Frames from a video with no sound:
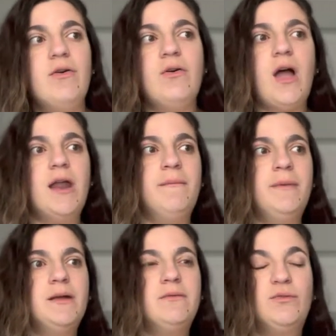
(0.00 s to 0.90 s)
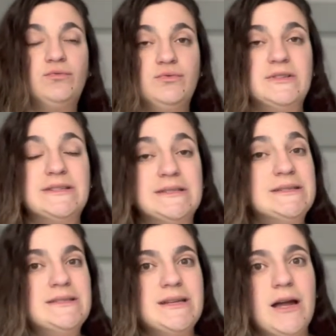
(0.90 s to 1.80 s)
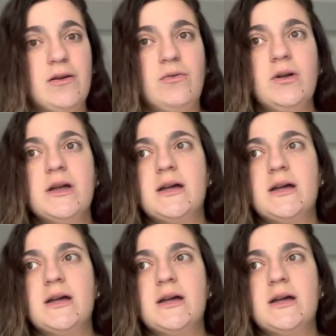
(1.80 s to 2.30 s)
her on a bit of a routine now.